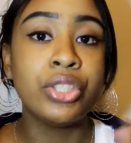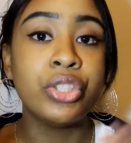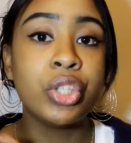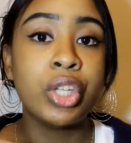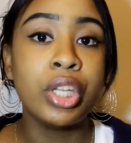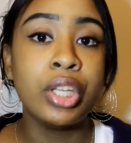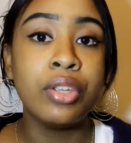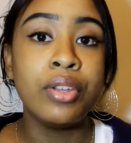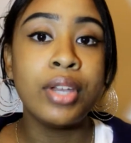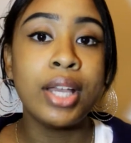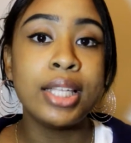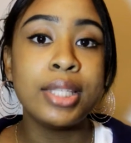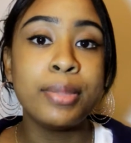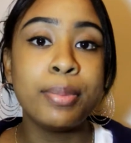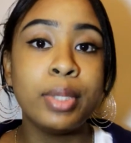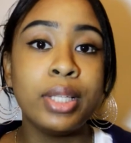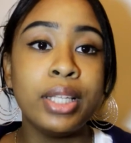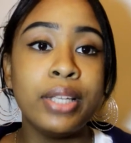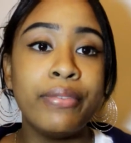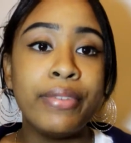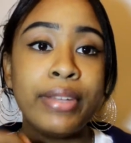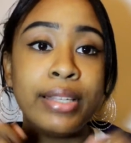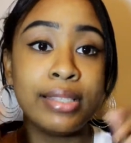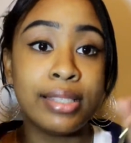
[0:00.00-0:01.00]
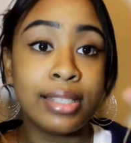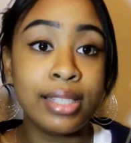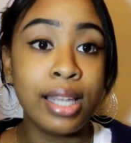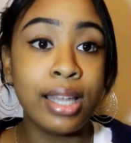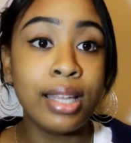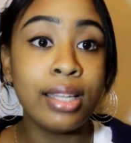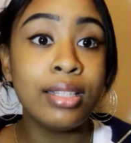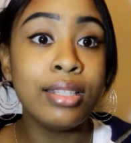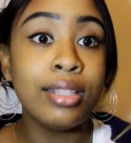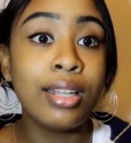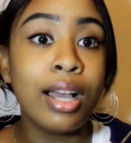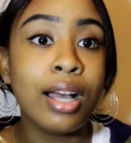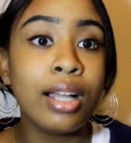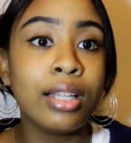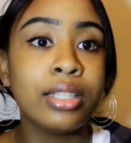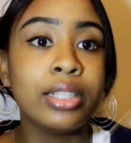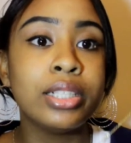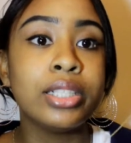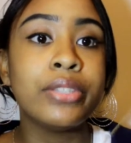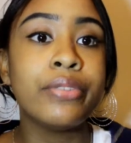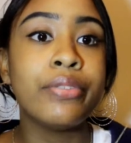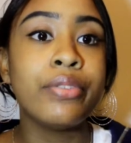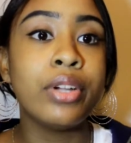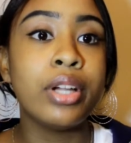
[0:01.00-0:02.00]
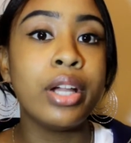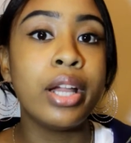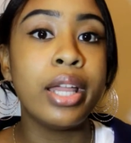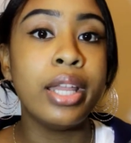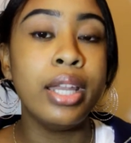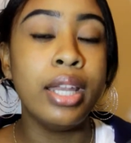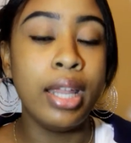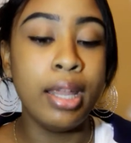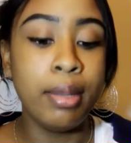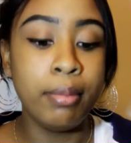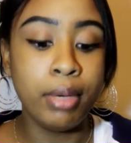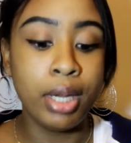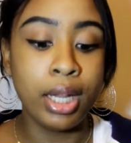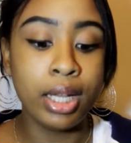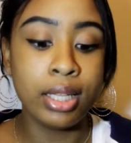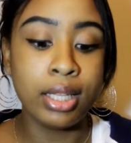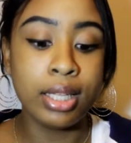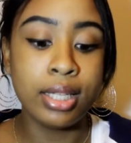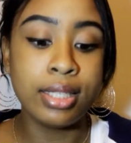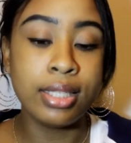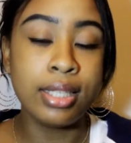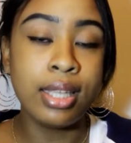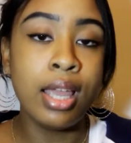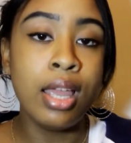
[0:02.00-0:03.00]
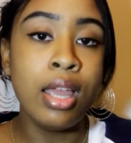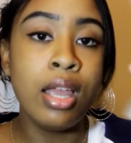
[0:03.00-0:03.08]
Can you guys believe it? $10 for a name necklace.